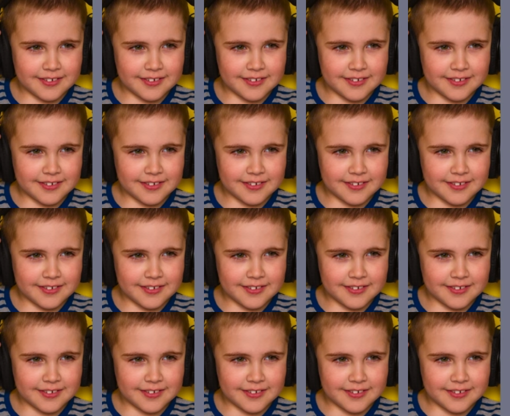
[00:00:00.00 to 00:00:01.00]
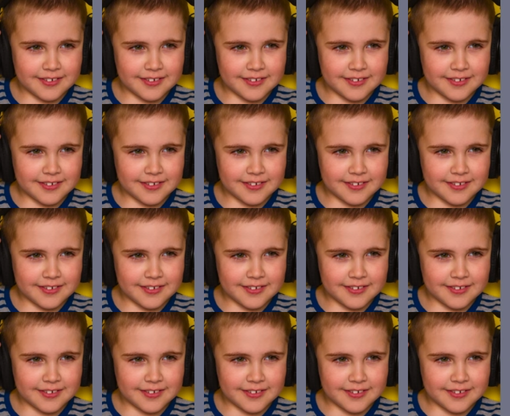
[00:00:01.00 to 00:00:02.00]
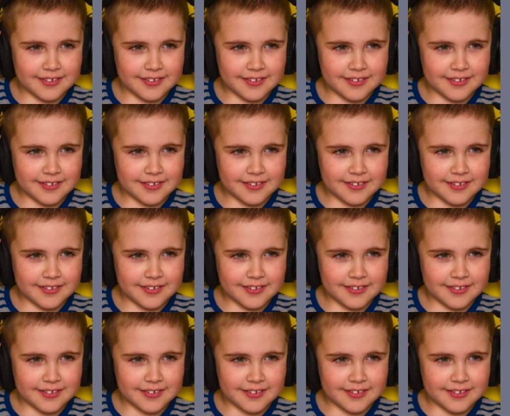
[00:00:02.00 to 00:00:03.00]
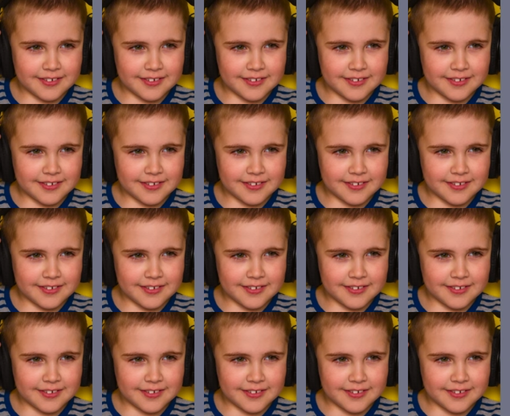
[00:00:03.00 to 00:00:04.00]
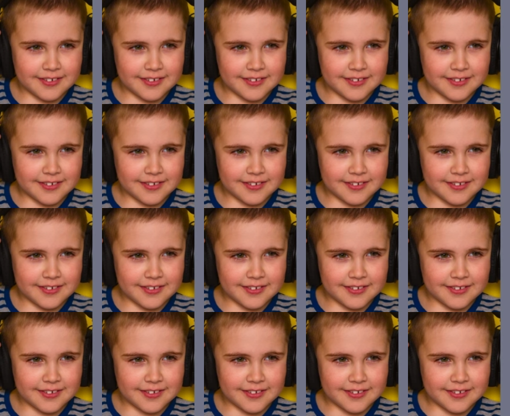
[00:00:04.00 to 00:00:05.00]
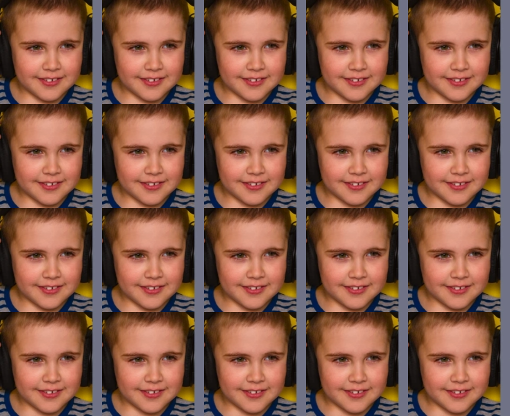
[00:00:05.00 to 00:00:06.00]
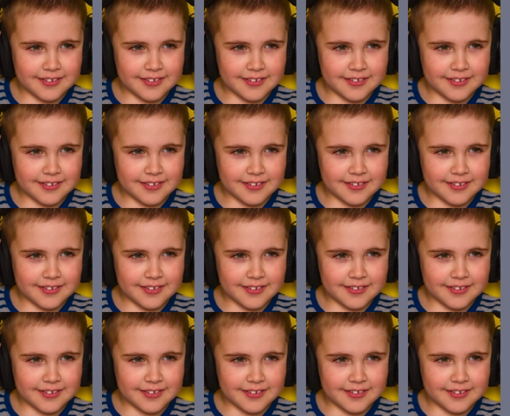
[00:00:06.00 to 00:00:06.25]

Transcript: (no lip movement)